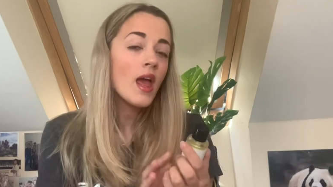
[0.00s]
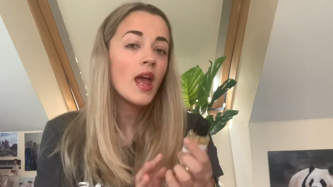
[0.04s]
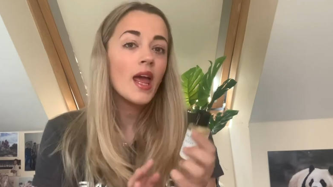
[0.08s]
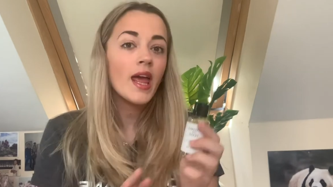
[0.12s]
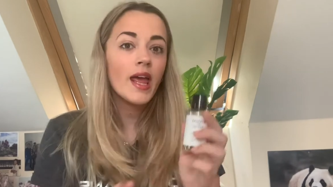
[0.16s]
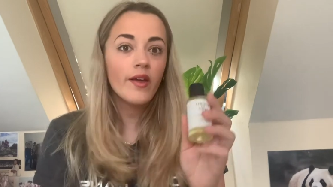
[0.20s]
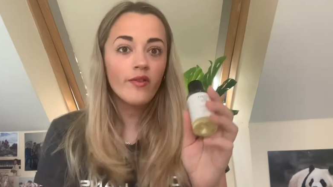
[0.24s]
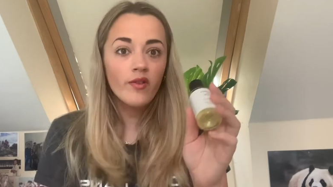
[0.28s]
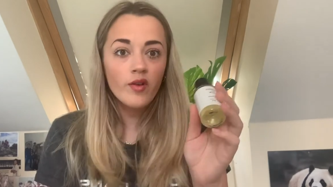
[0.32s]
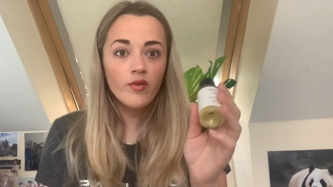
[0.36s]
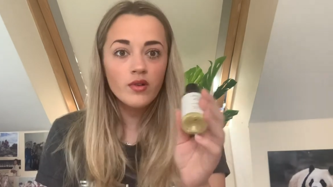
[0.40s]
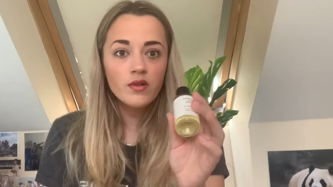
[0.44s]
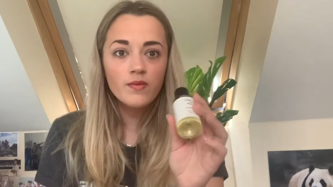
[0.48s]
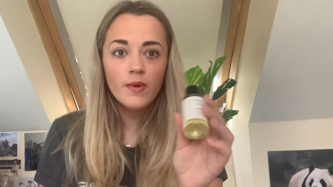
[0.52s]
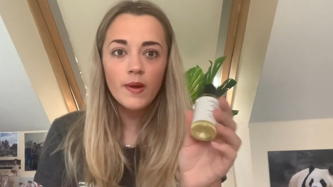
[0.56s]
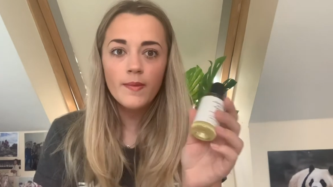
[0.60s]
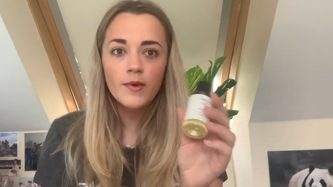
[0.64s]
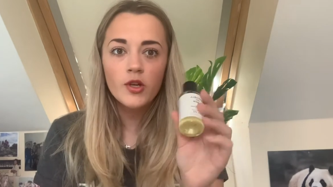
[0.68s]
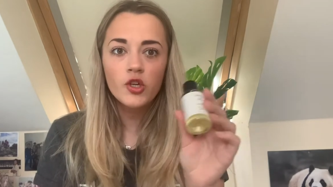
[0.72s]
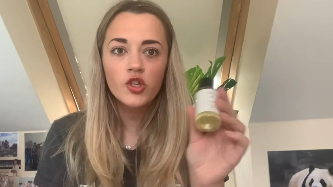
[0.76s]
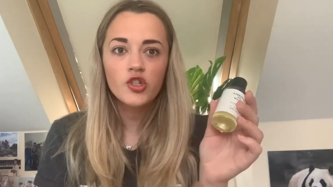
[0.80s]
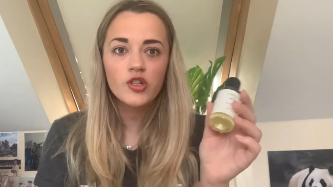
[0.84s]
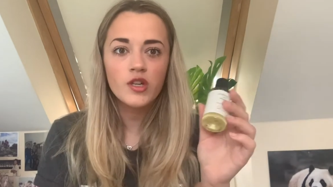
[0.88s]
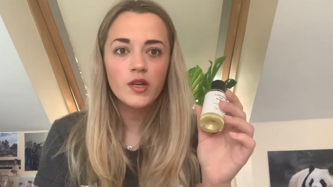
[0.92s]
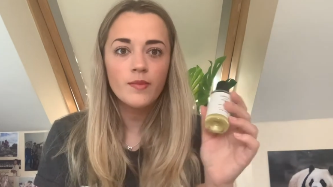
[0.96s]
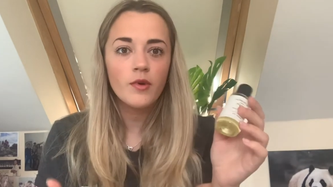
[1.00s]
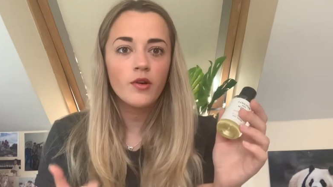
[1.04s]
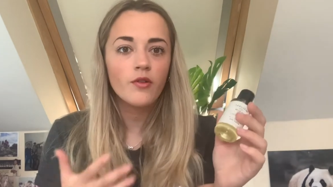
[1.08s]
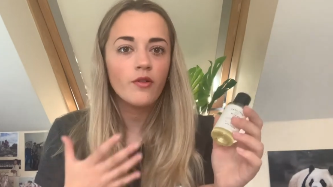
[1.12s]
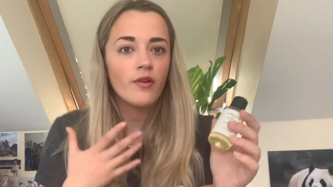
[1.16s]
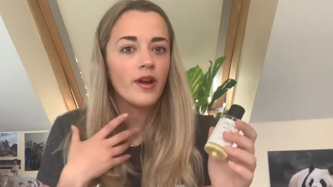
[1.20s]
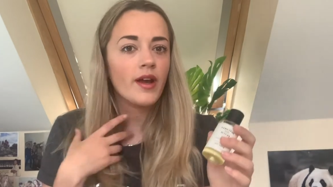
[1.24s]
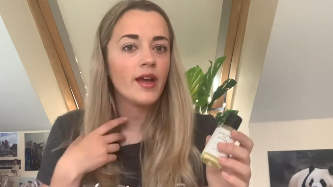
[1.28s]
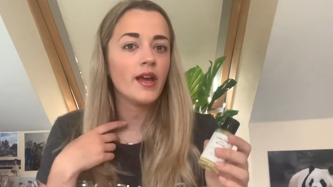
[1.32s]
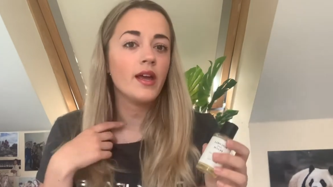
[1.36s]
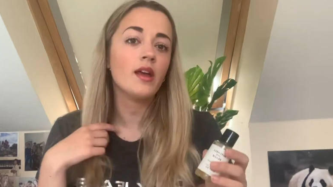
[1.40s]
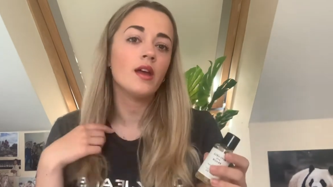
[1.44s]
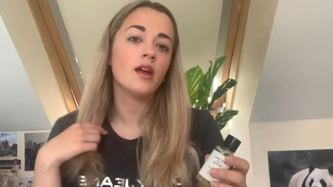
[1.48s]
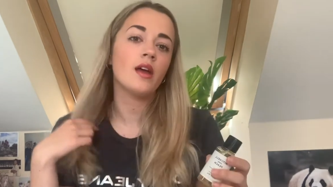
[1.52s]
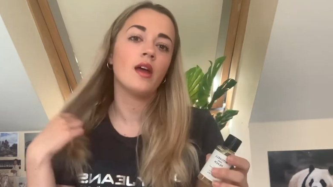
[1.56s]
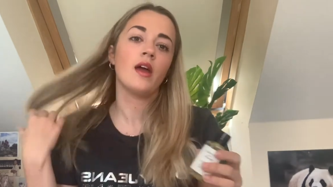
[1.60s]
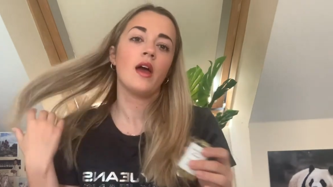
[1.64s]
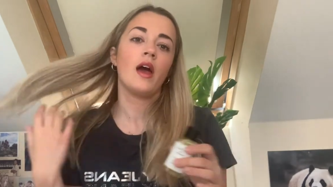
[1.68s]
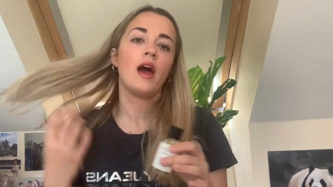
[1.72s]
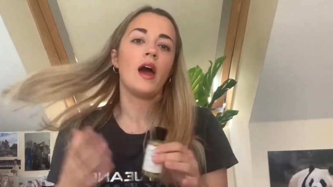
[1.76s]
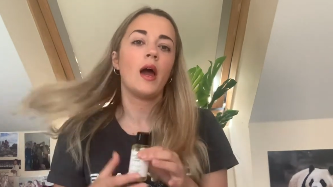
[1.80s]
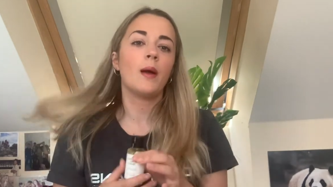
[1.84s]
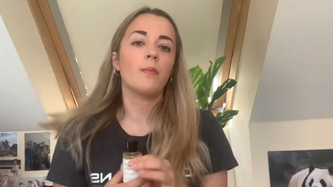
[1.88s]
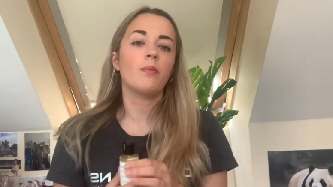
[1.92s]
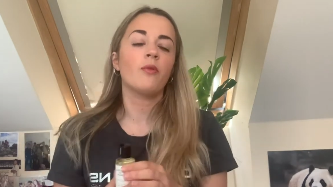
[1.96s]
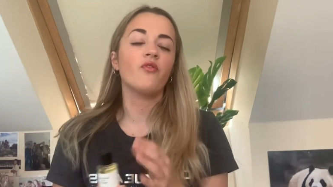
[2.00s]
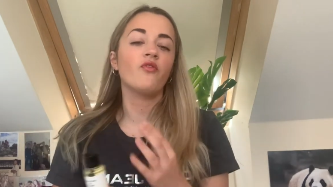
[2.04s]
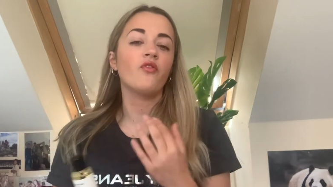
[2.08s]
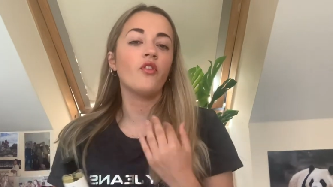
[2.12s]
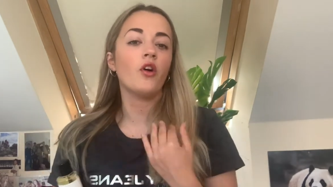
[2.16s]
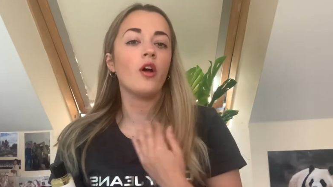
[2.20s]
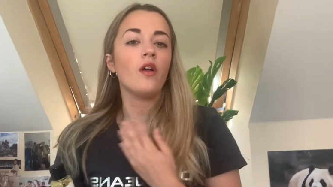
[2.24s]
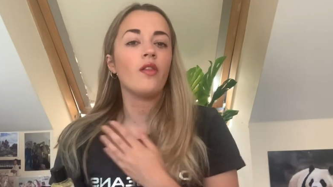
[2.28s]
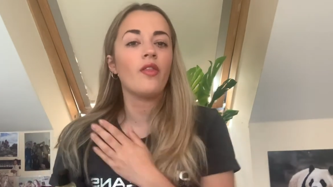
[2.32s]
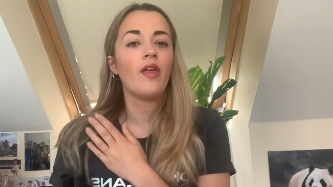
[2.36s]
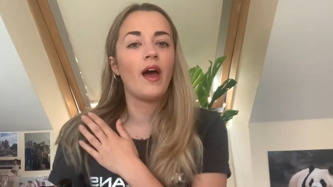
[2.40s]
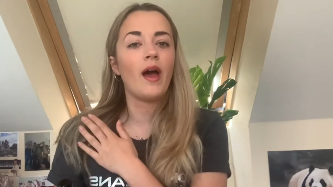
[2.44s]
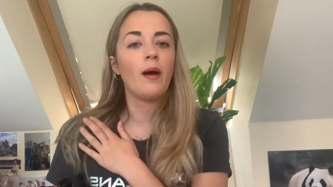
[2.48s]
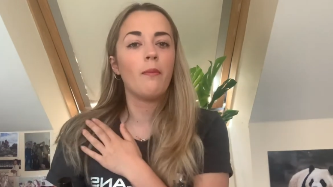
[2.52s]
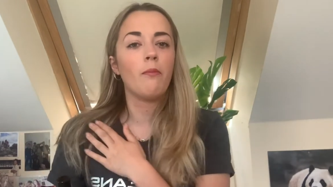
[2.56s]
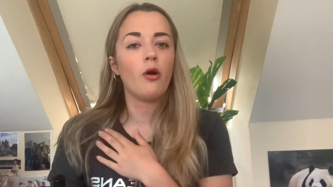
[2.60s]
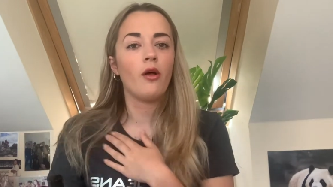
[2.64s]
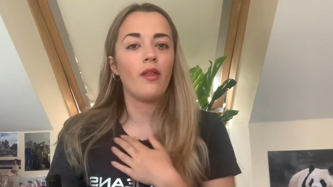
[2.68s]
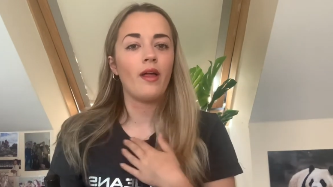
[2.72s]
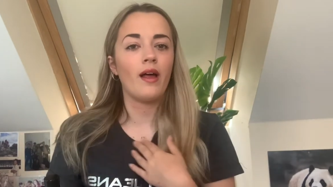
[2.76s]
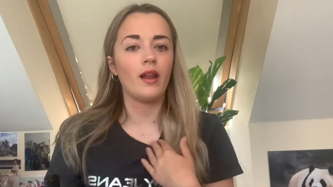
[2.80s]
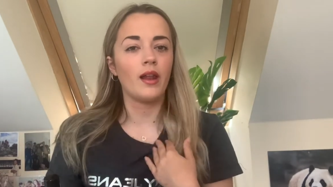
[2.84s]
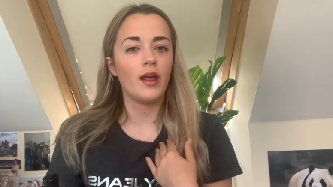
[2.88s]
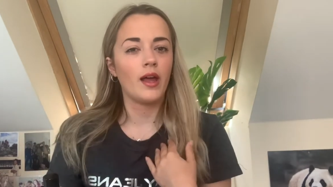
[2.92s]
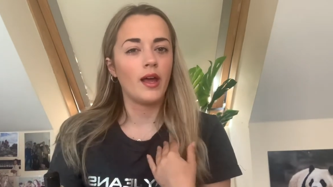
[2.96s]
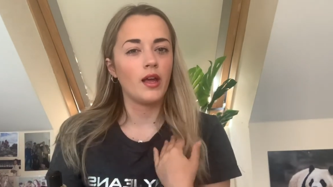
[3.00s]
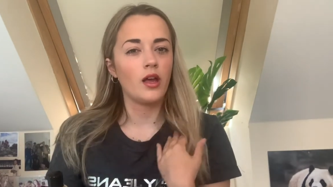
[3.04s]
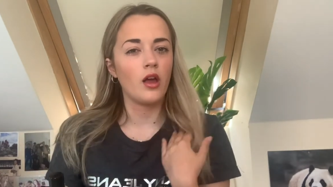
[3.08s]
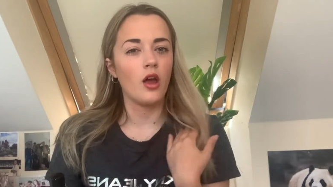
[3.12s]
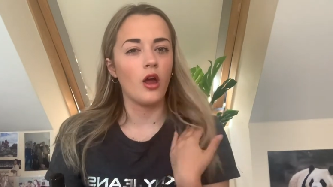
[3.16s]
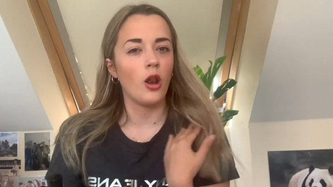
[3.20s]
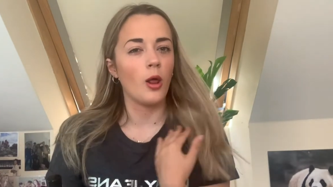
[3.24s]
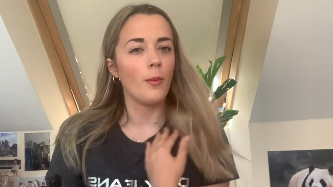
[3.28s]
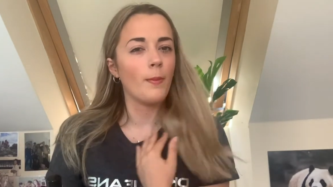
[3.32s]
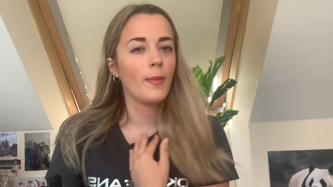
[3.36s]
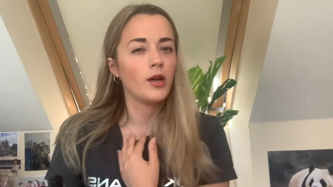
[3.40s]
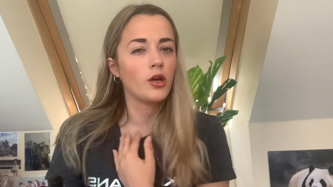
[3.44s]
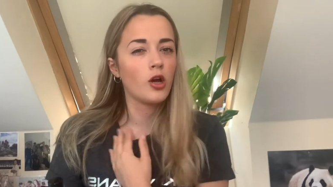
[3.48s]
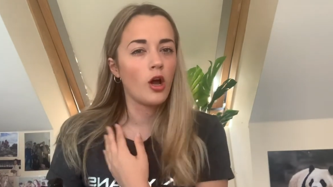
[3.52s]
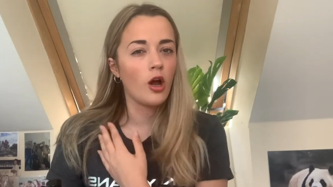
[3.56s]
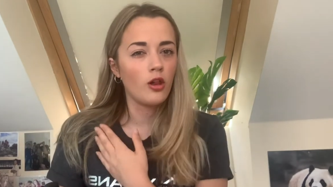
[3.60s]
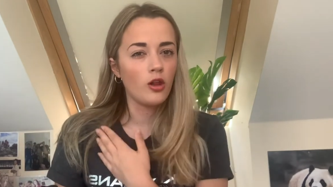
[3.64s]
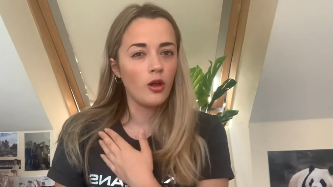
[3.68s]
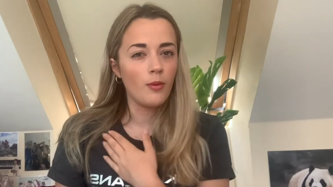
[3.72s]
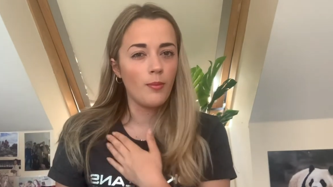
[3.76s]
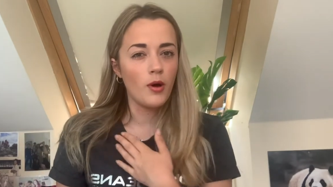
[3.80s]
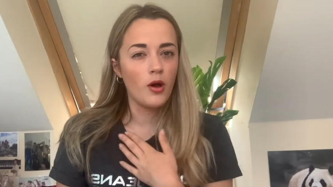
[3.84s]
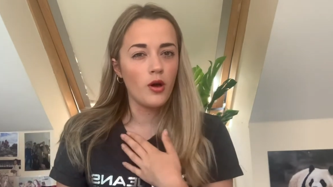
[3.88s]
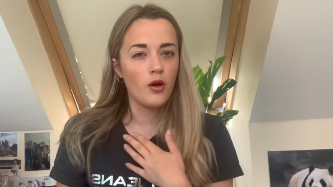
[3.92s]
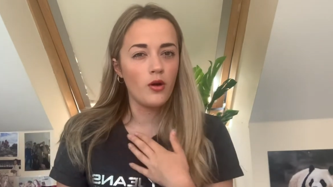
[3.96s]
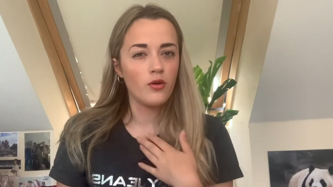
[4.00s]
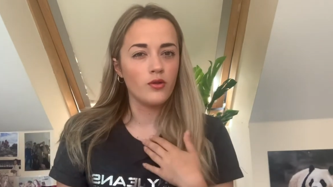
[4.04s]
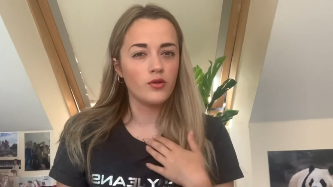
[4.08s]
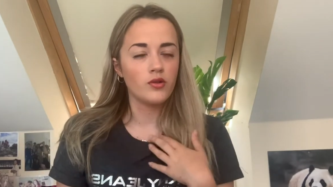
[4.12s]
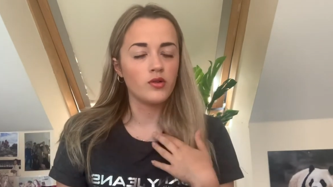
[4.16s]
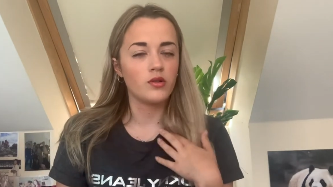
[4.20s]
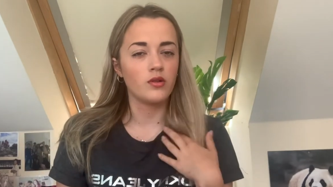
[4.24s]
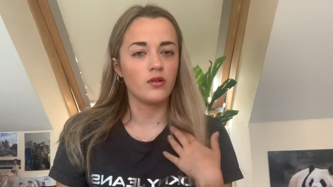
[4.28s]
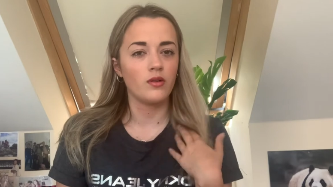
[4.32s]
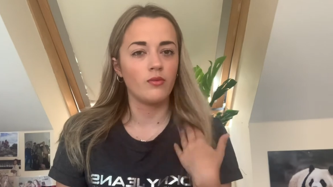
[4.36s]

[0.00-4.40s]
If it was maybe shimmery, I'd prefer that and put that like along my collarbones